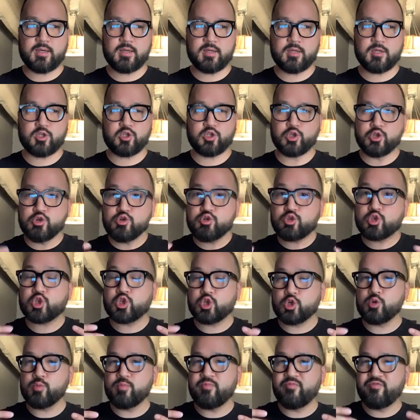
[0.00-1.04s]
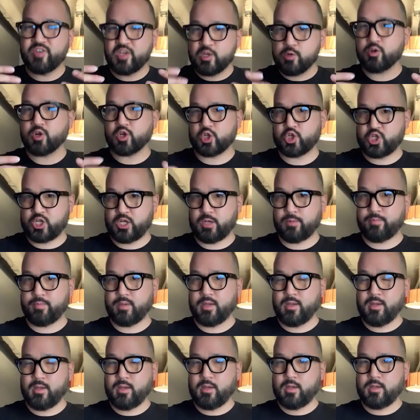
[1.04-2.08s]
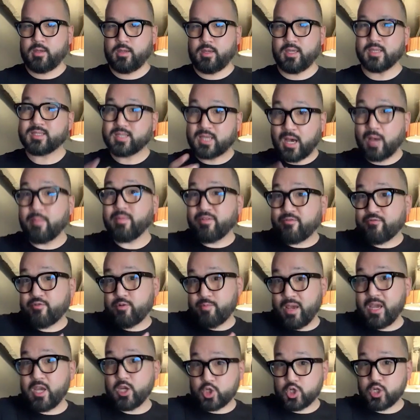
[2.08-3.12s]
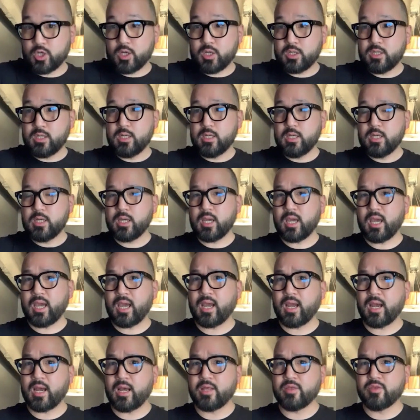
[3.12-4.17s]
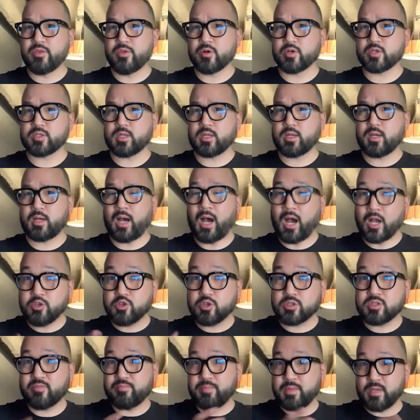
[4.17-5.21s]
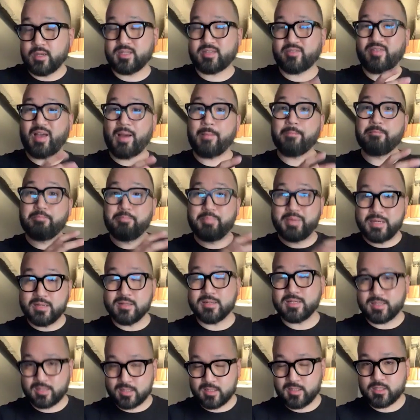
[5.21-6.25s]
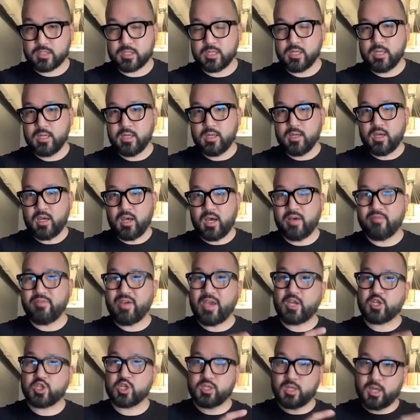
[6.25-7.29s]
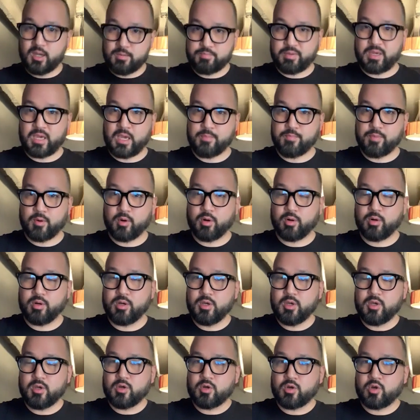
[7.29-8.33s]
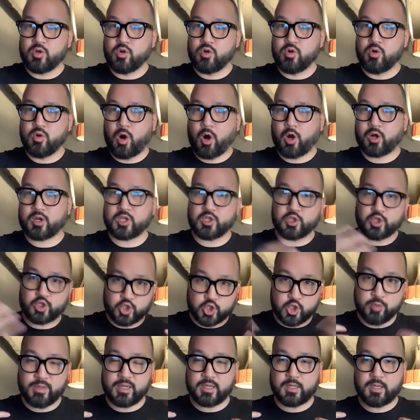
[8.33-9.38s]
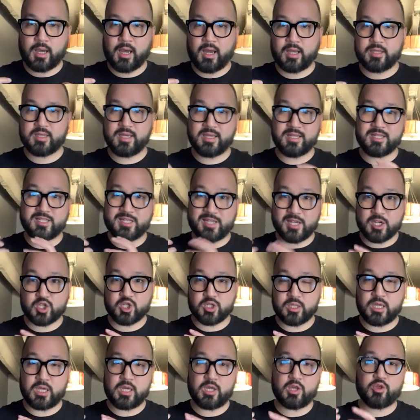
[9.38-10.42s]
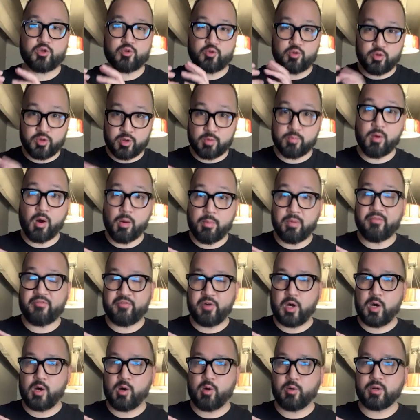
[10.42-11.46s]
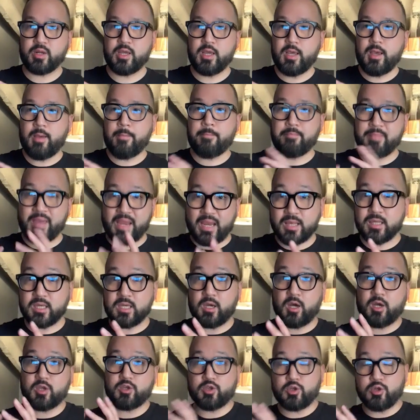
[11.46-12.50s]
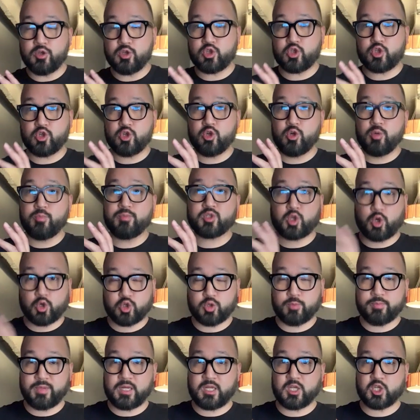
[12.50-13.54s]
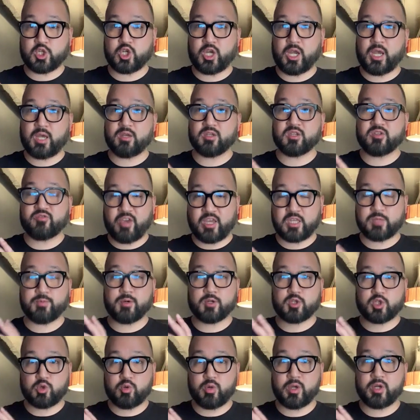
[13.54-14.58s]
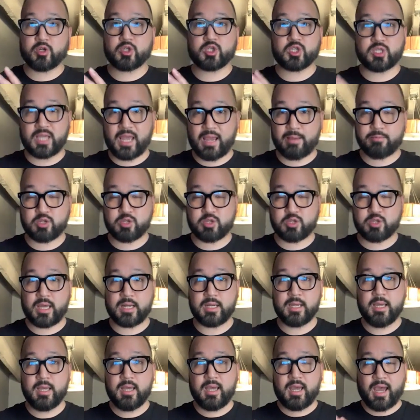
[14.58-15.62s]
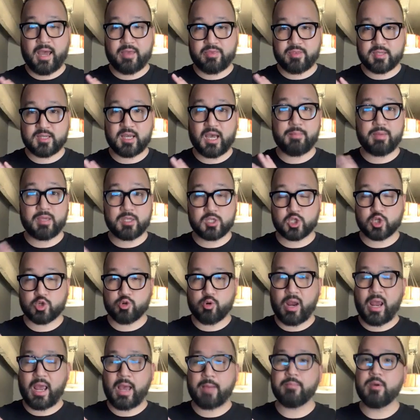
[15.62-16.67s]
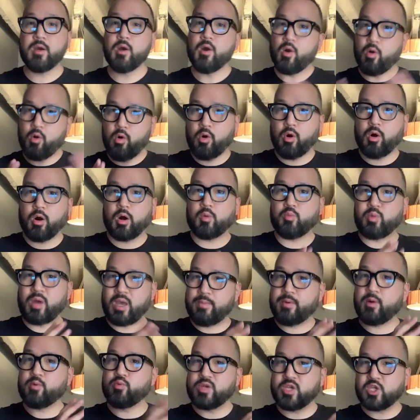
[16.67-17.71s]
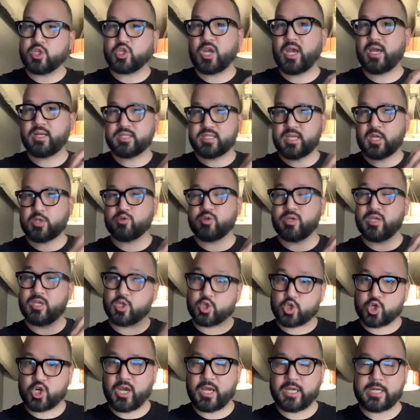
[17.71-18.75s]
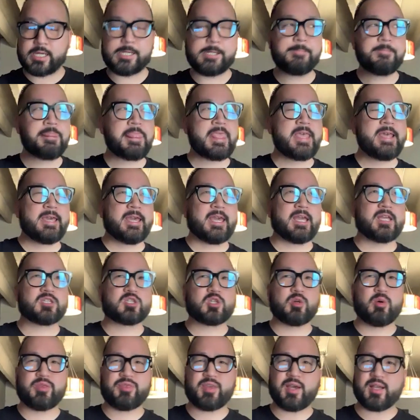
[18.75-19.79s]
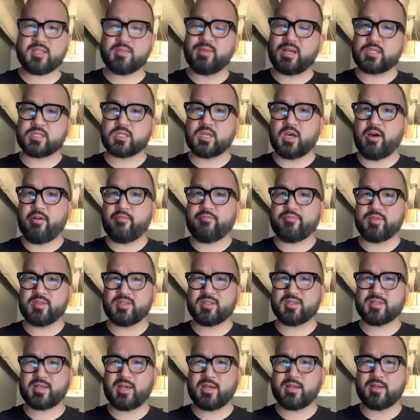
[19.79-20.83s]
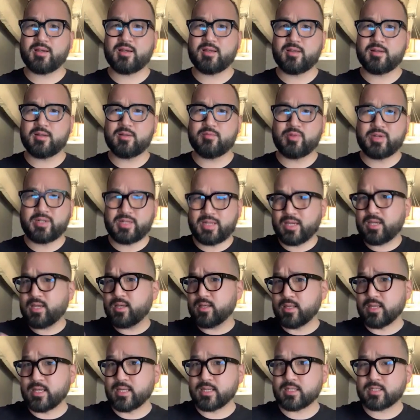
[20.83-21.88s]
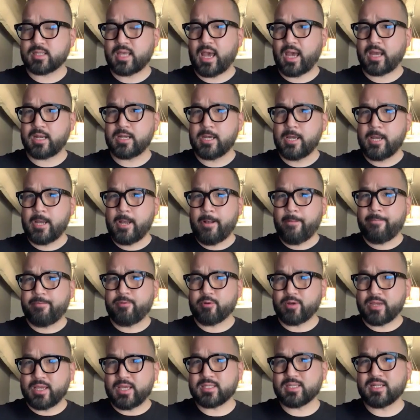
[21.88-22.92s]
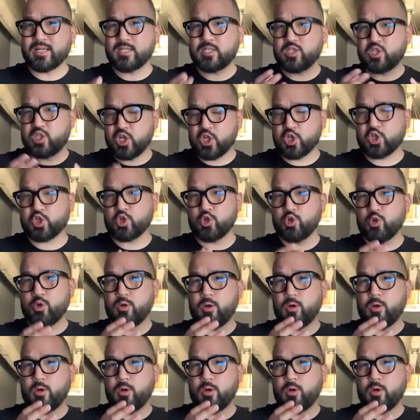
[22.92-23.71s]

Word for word: YouTube viewership is coming from Asia. And there's hundreds of millions, if not billions, of Asian young people who are consuming content digitally through their mobile phone, mainly on YouTube, social media channels, Facebook, Twitter, Snapchat, at the time Instagram, or Weibo, WeChat, et cetera in China. And so I thought to myself, this is kind of ridiculous that there isn't a digital